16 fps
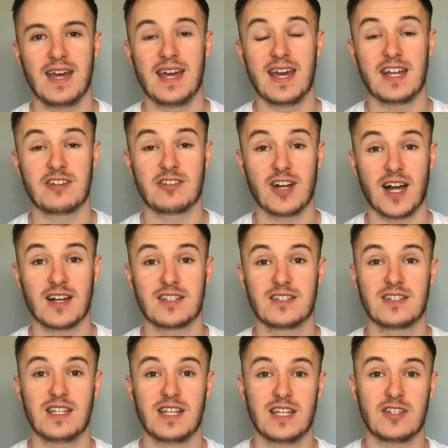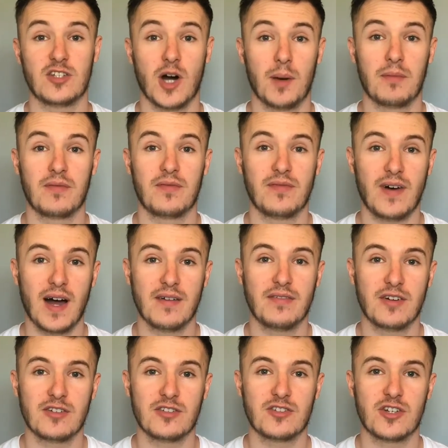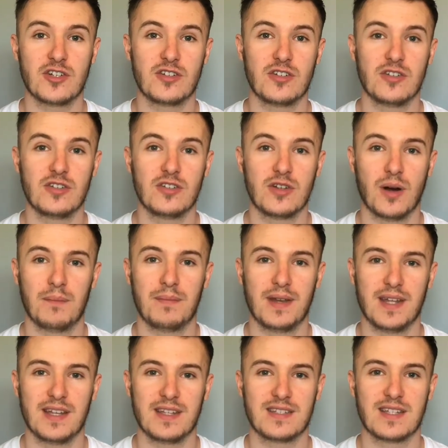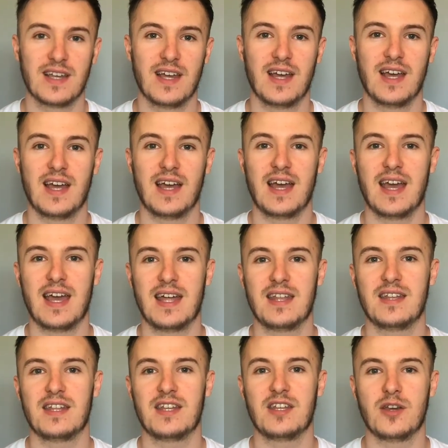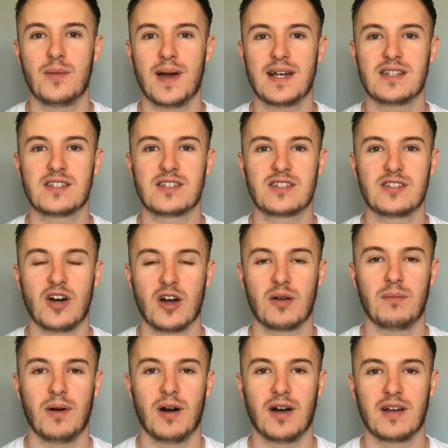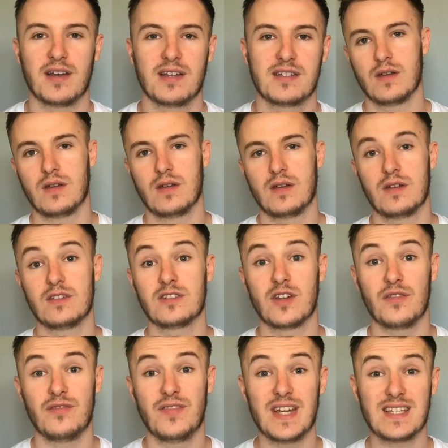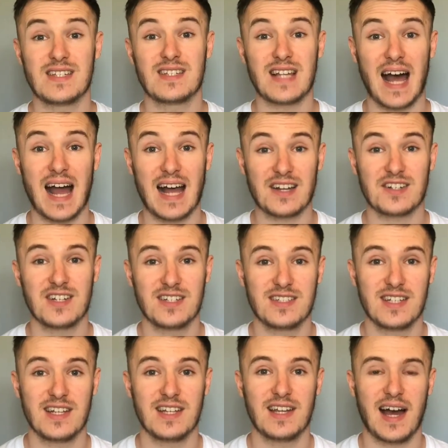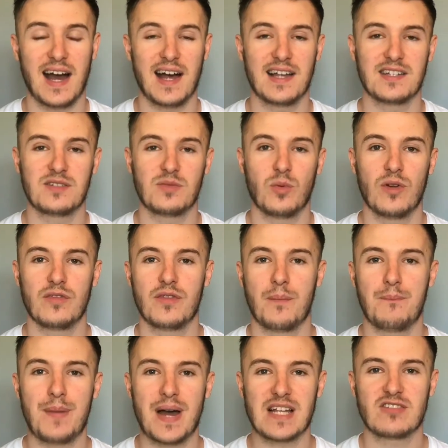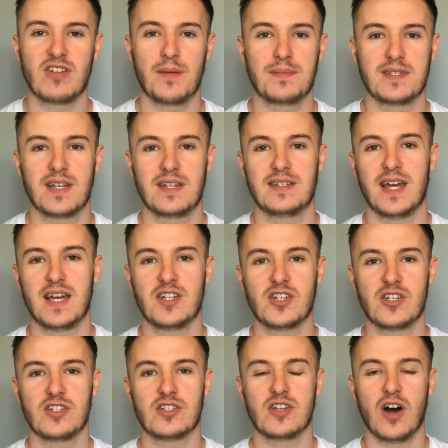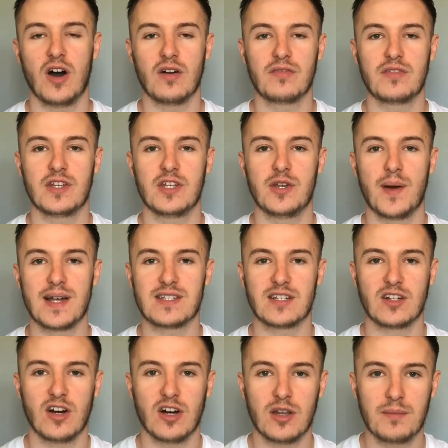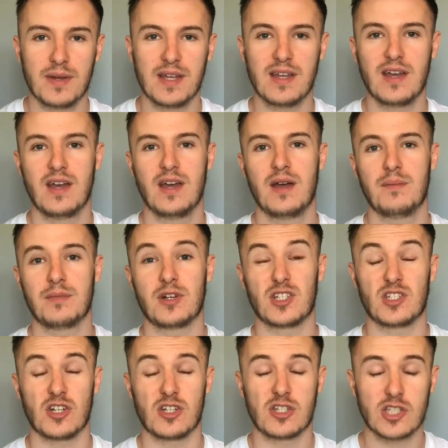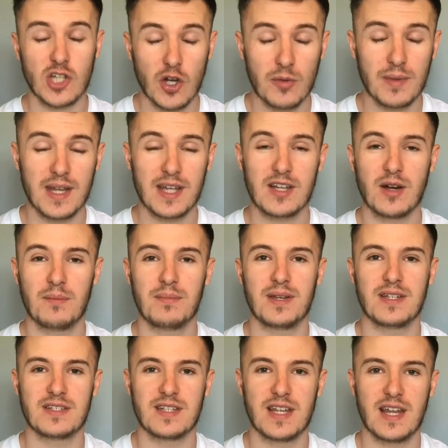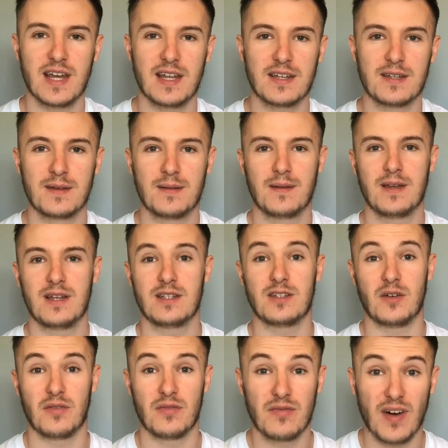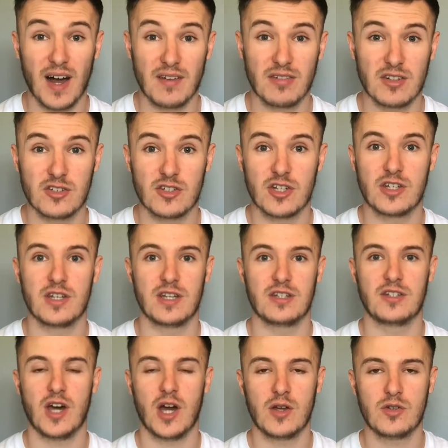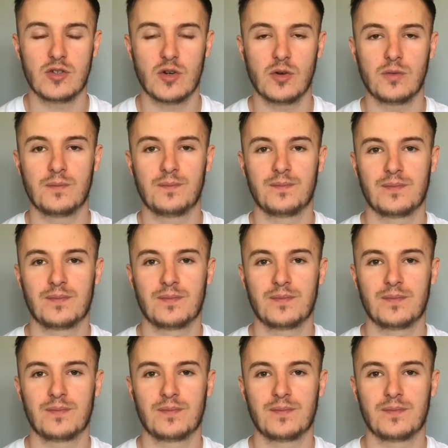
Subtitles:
it tracks the top 500 companies in the US stock markets. So this is actually seen as one of the best representations of the US economy because it's got so many companies in it, so 500 in total.